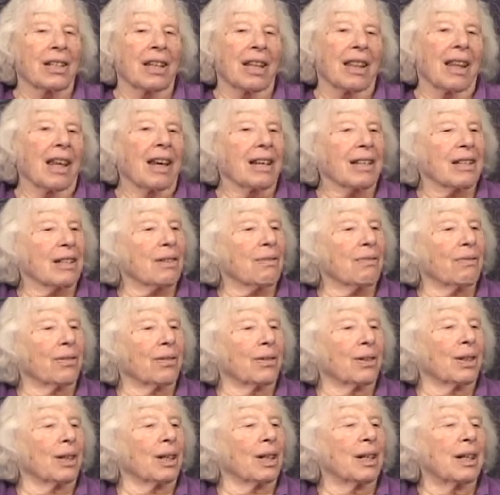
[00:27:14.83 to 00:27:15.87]
and that's
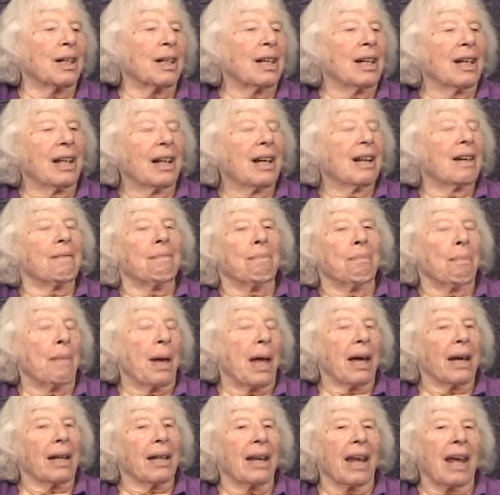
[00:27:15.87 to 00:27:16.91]
for
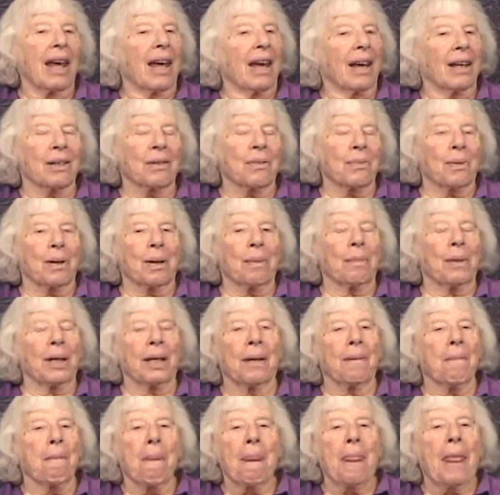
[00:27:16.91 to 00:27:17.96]
men and
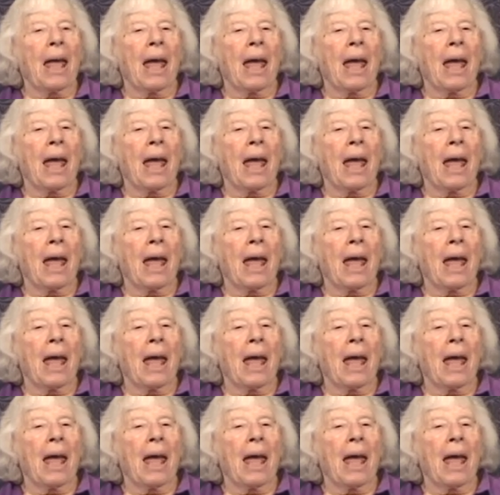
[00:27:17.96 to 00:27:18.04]
women.